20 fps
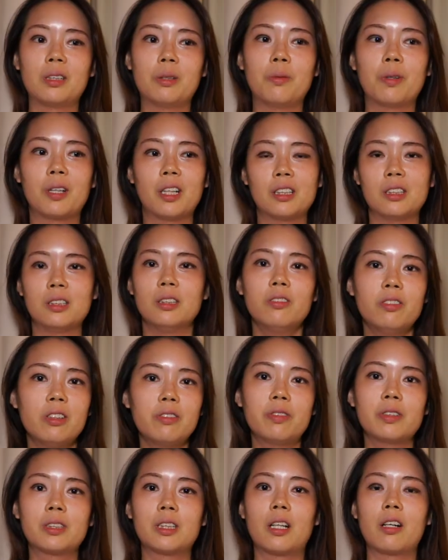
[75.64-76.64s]
you want to do film
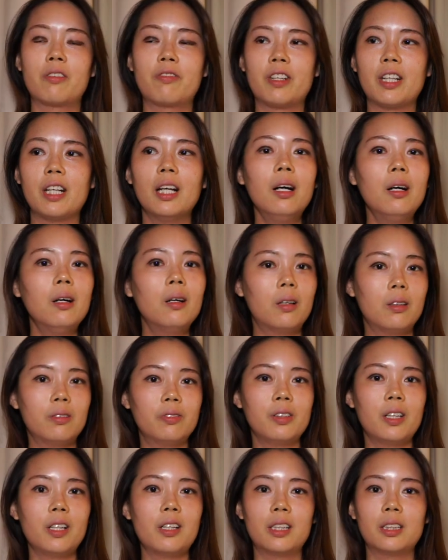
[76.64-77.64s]
photography,
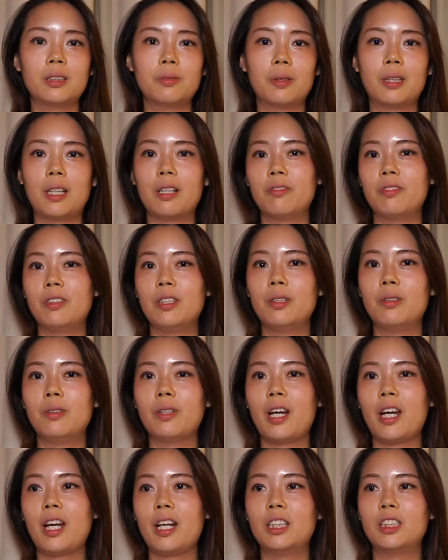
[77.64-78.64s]
hopefully this would give you
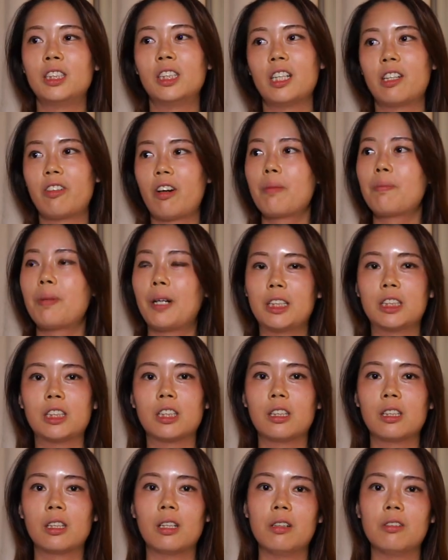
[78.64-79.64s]
a generic
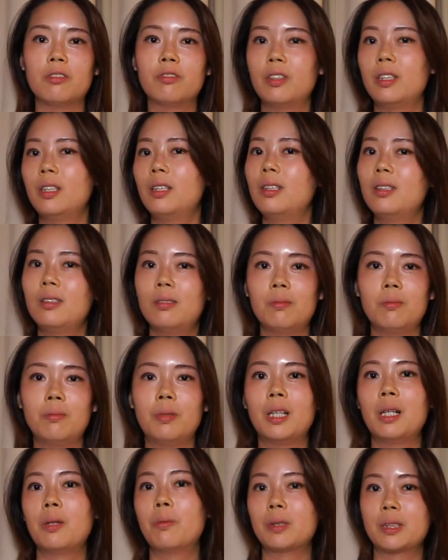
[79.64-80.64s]
picture of
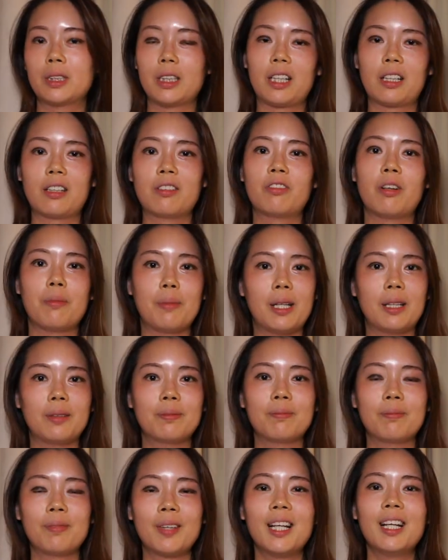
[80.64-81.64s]
what it was like for me.
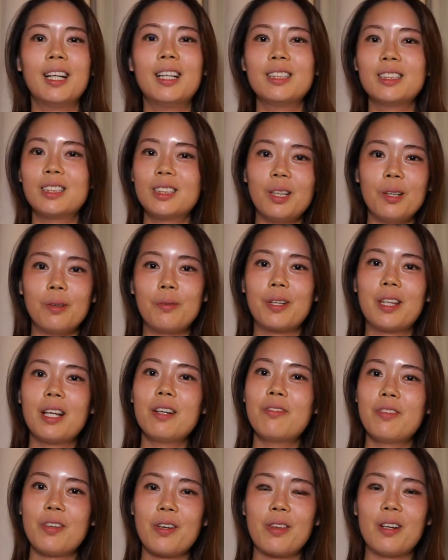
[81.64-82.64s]
So
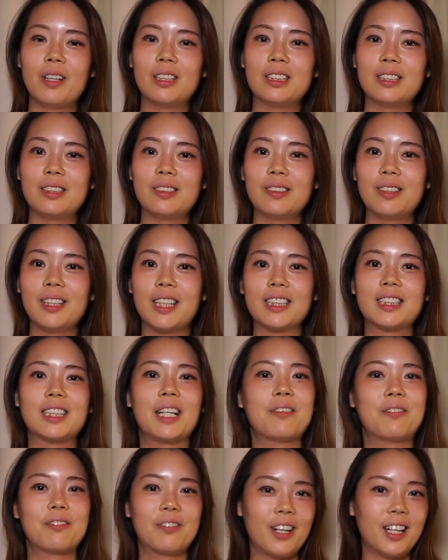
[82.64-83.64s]
without further ado, let's
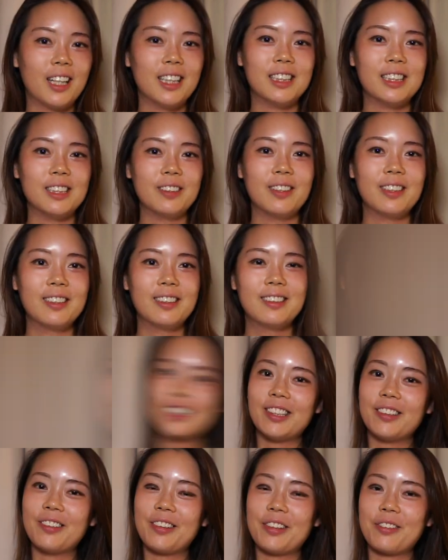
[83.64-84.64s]
dive right into it.
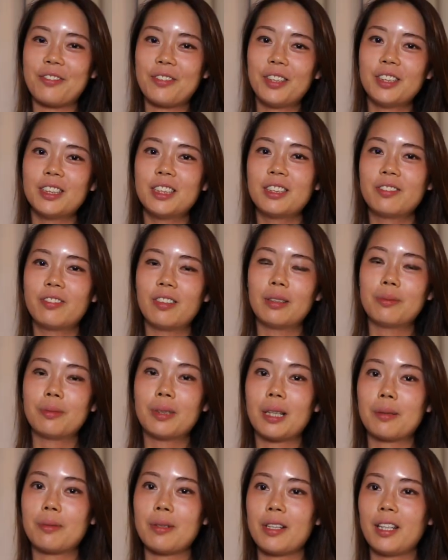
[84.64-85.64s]
So the first film
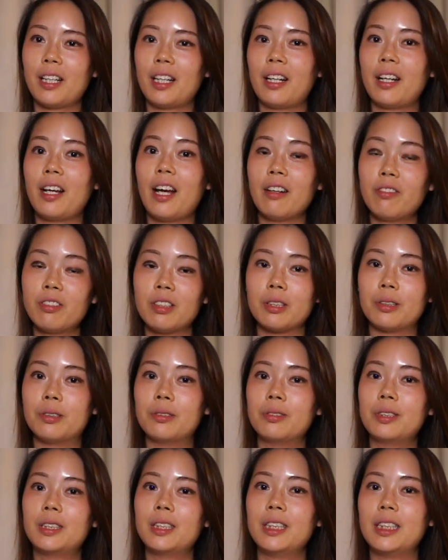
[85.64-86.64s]
camera that I ever
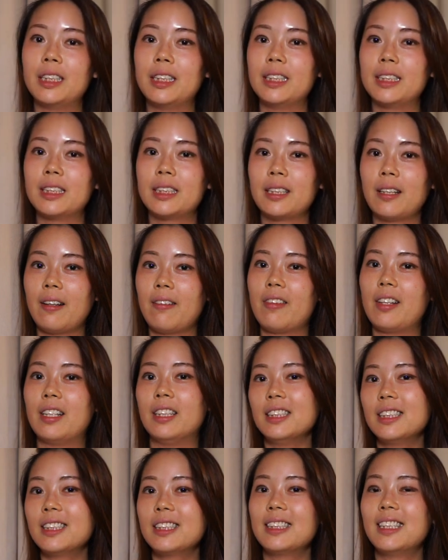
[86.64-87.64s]
owned is
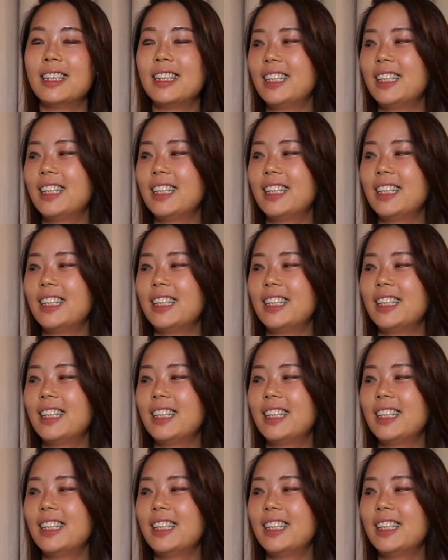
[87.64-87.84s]
this.